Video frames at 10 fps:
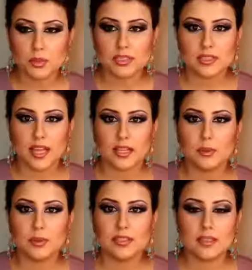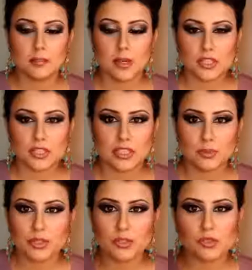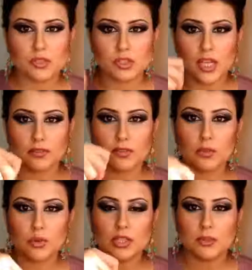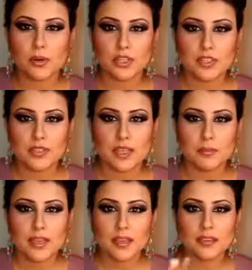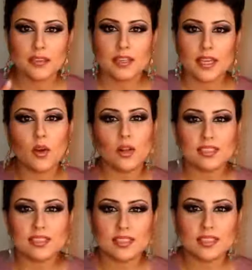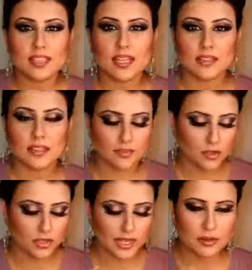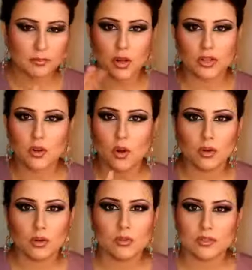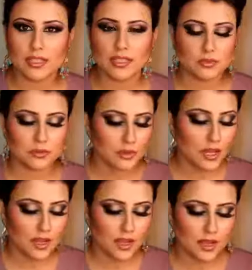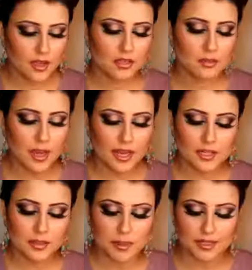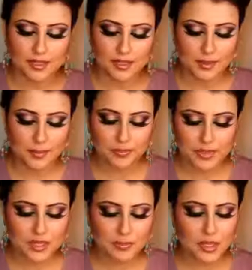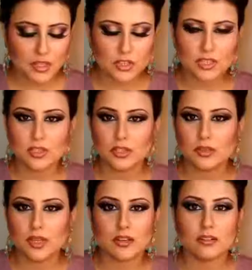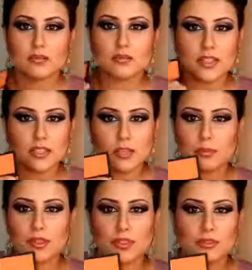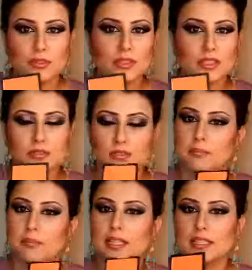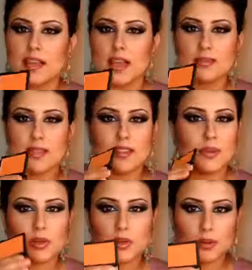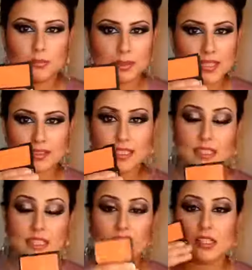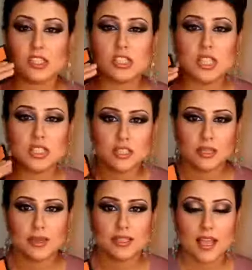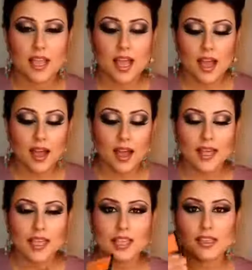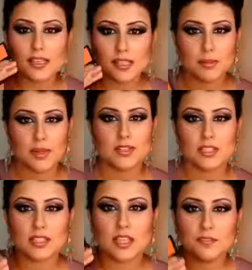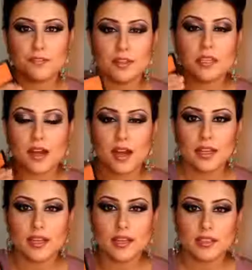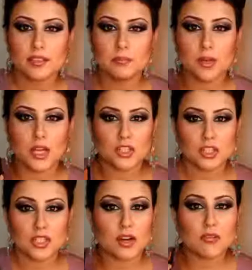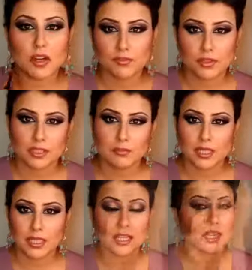I've noticed that with some blushes, when you just kind of swirl your brush in them, they get all dusty and they've got like product all over running through the palette. But these blushes, you can run your brush through these for a million times and they will not be dusty. They are such an amazing. I think these blushes give the high-end blushes a run for their money.